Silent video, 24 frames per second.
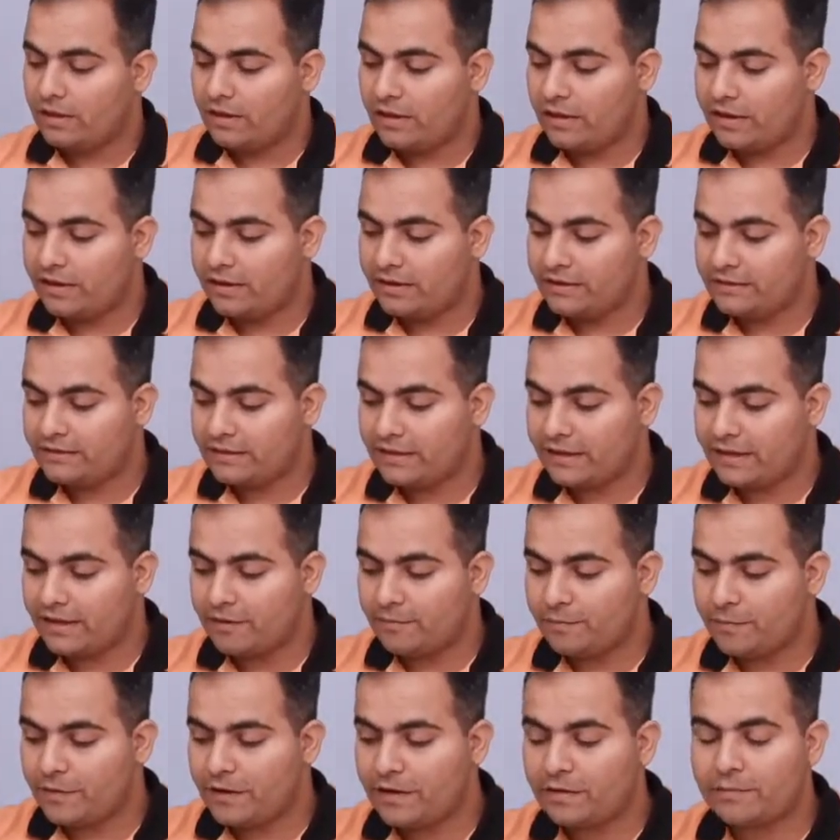and in
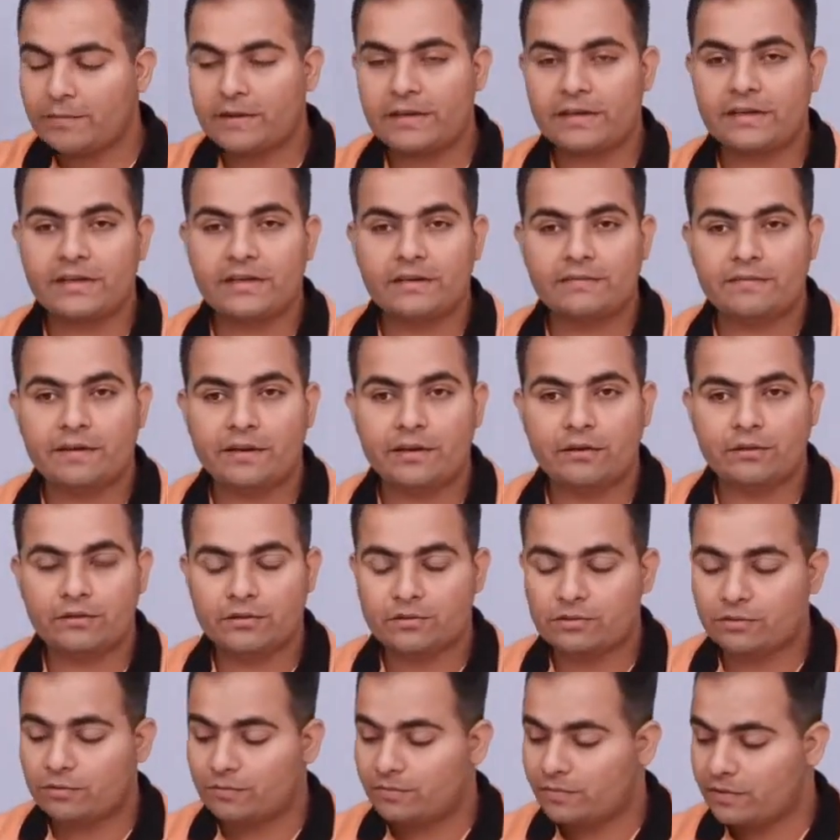second part my k value
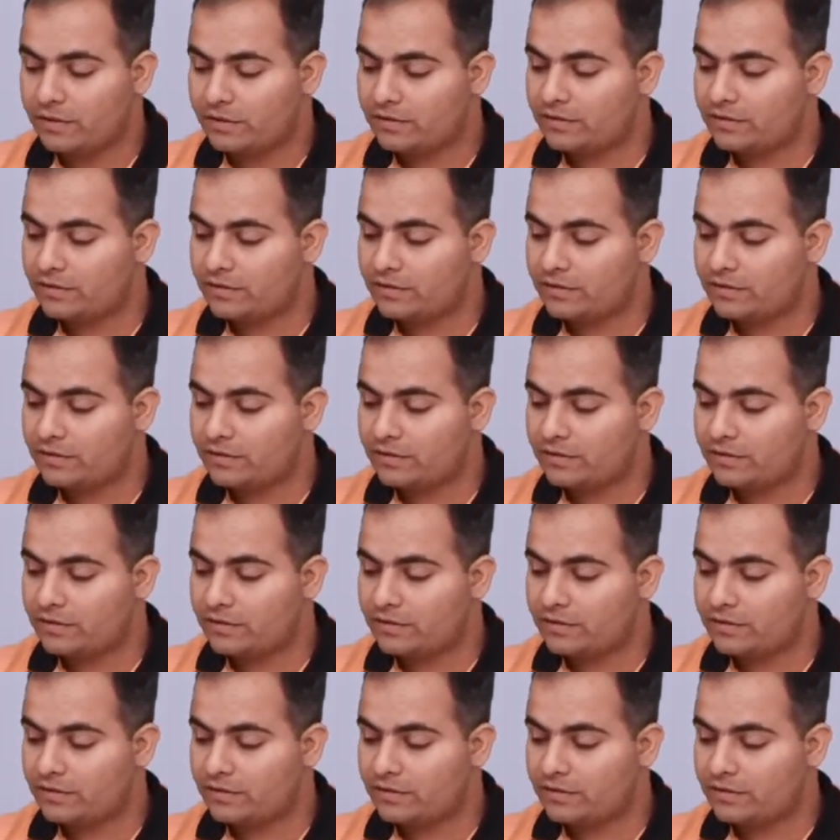is 2.